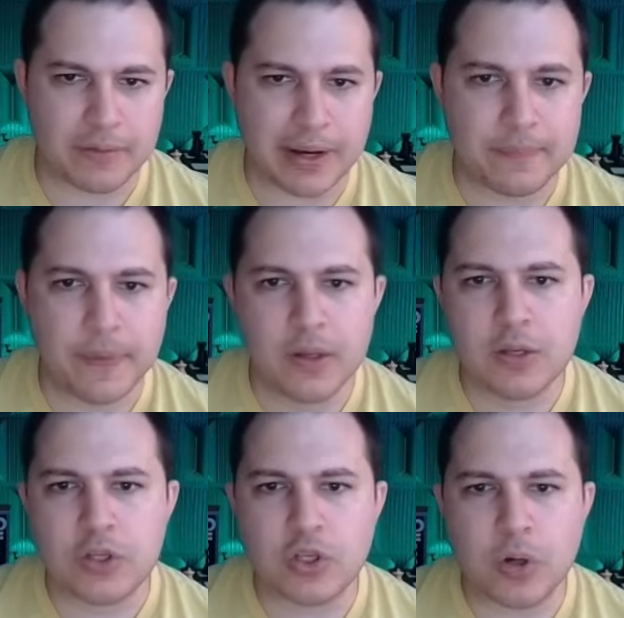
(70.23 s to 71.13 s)
right?
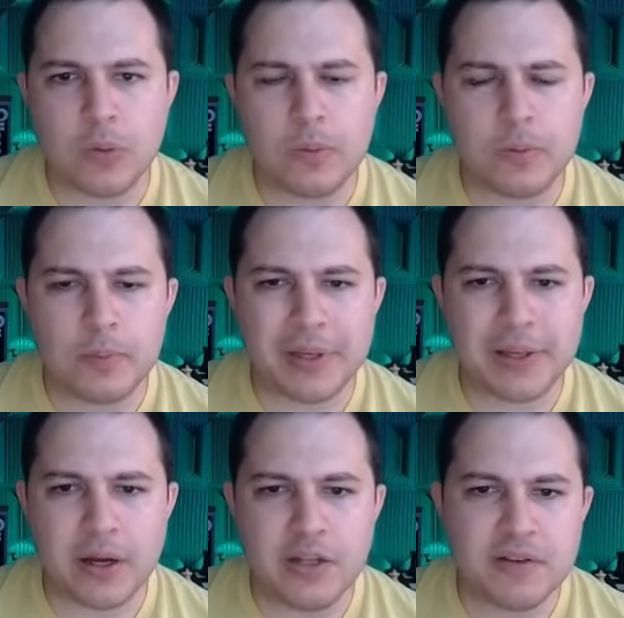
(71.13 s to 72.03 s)
So
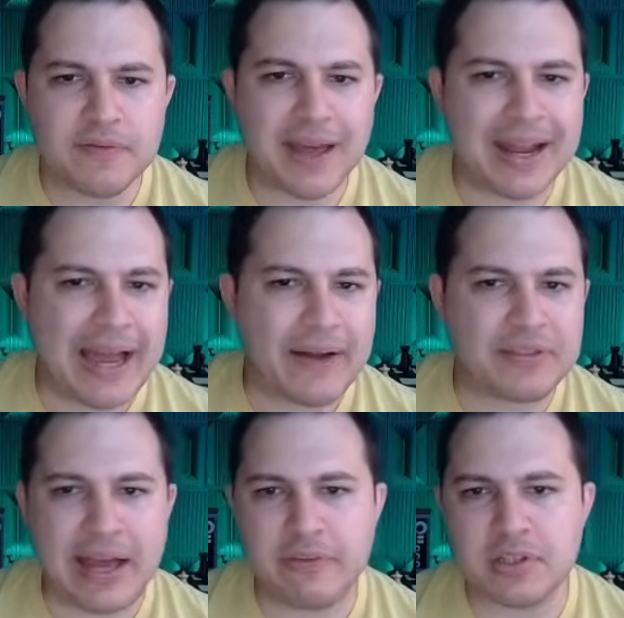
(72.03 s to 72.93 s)
because of that, I have
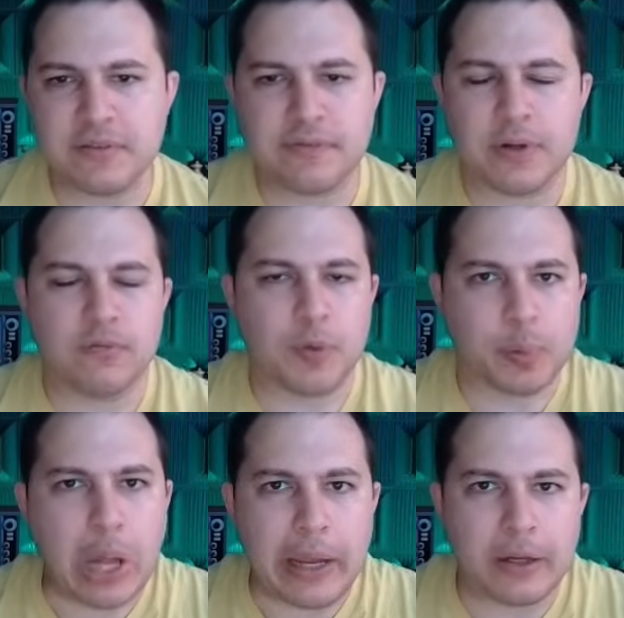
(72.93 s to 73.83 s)
to have a different
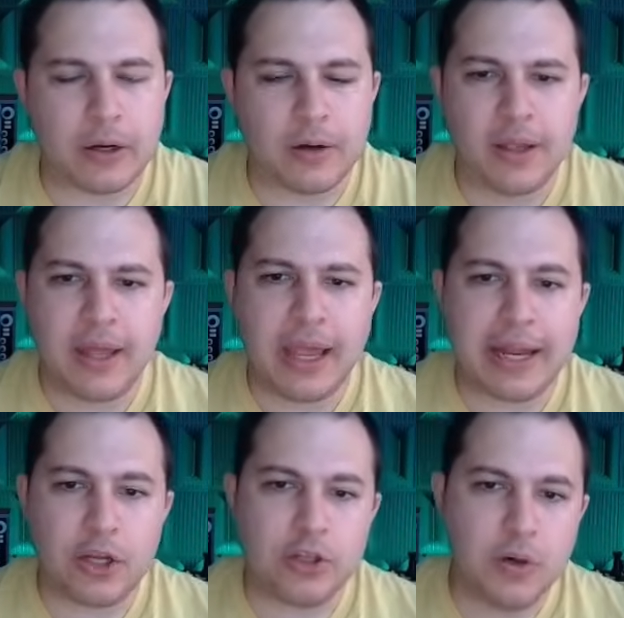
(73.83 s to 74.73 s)
reply here. And
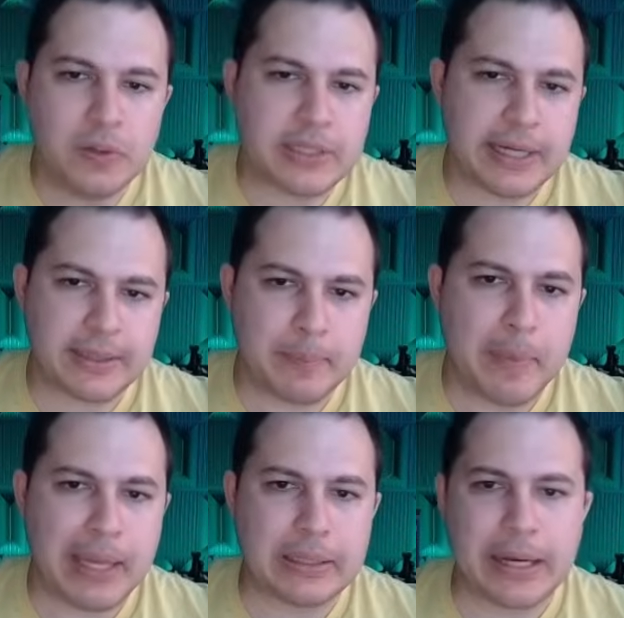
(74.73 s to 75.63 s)
I could go into like the
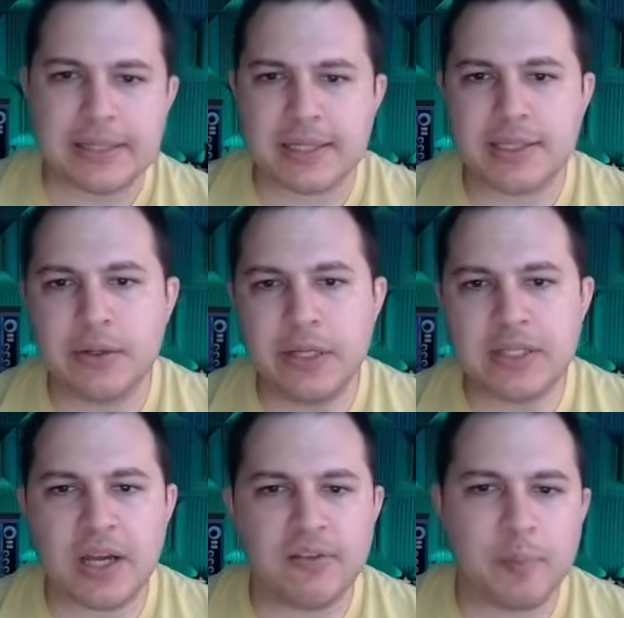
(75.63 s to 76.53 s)
mainline Sicilian
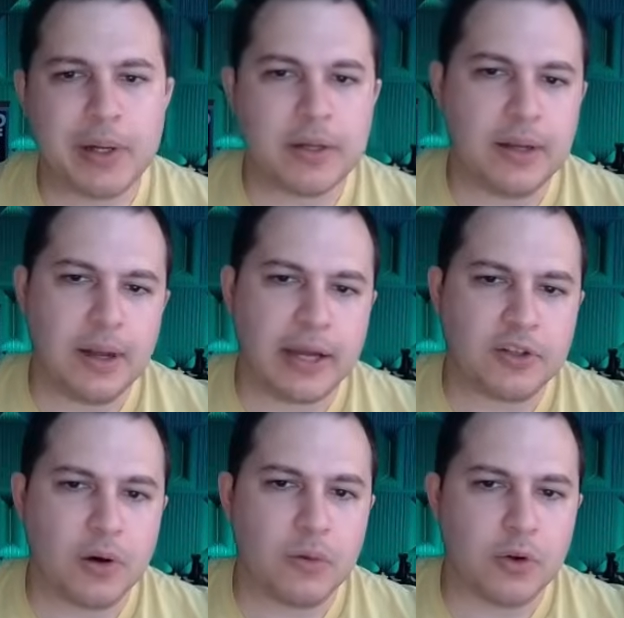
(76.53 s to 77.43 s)
stuff, but I
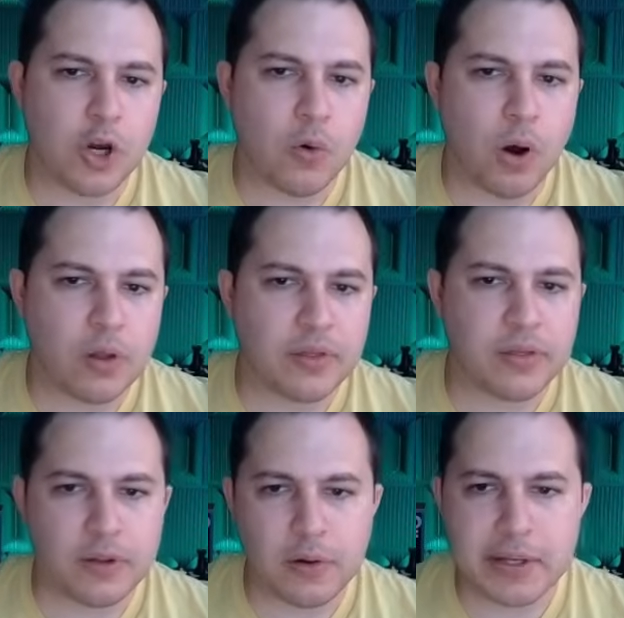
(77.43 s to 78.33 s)
don't know all the
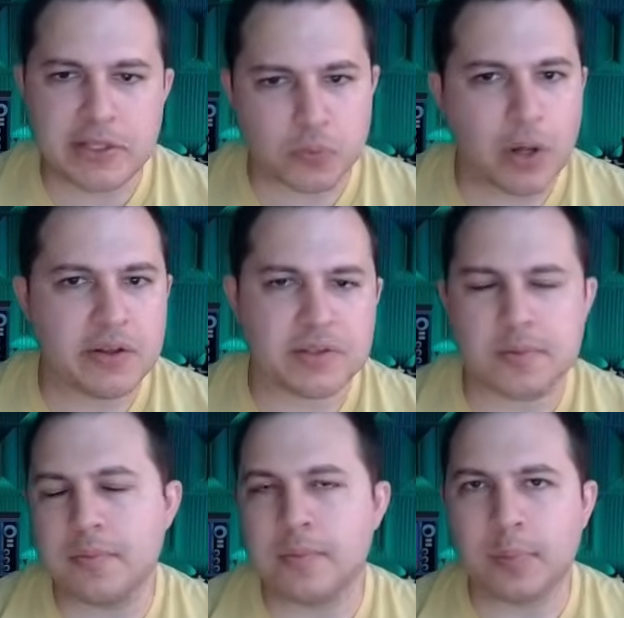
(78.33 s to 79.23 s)
theory as well as
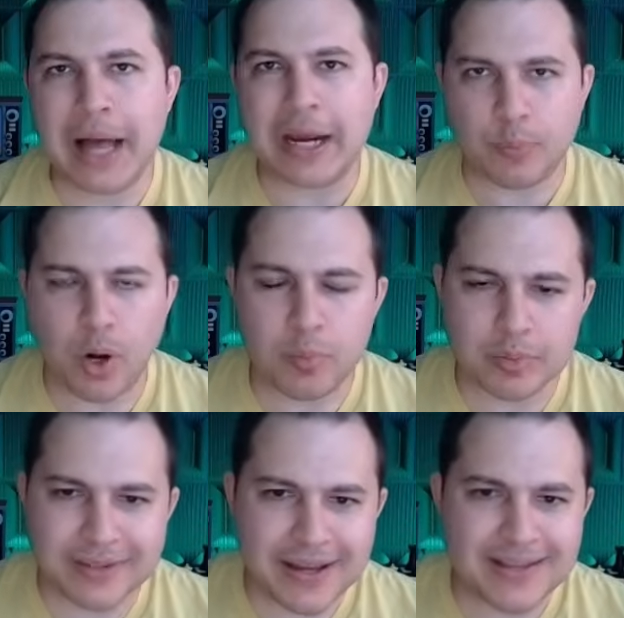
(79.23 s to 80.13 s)
Black
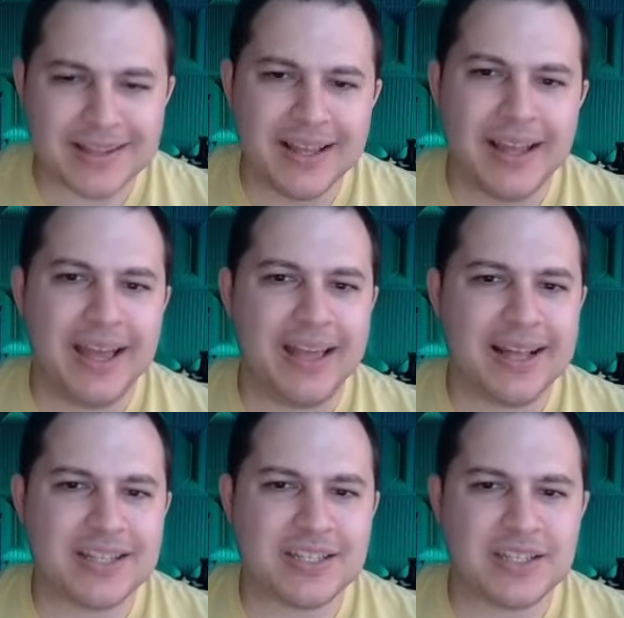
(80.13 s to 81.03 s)
probably does. And
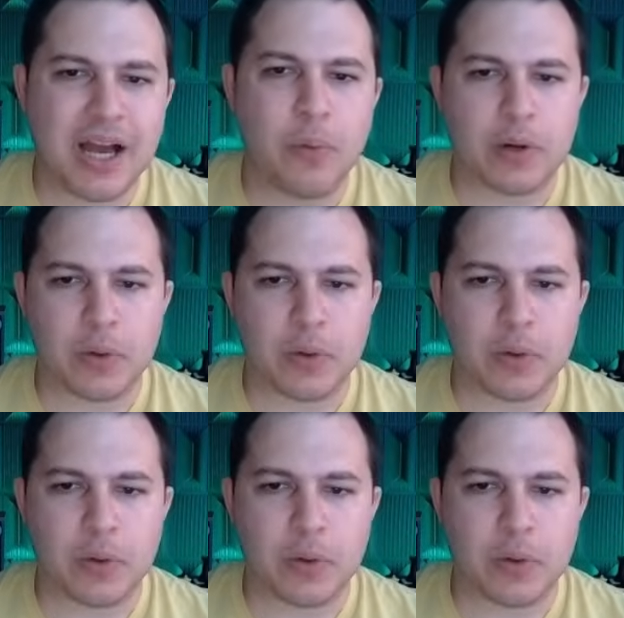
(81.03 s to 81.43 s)
that's not what I